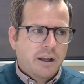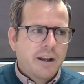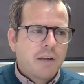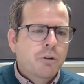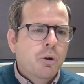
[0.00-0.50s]

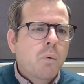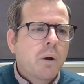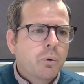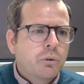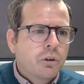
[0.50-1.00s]
enough
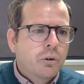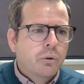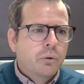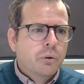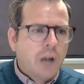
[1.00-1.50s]
goodwill
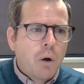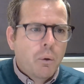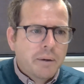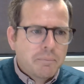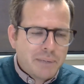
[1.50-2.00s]
to
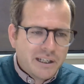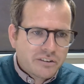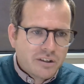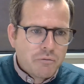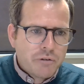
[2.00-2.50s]
go and
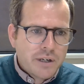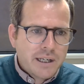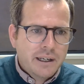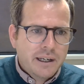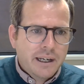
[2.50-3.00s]
pitch something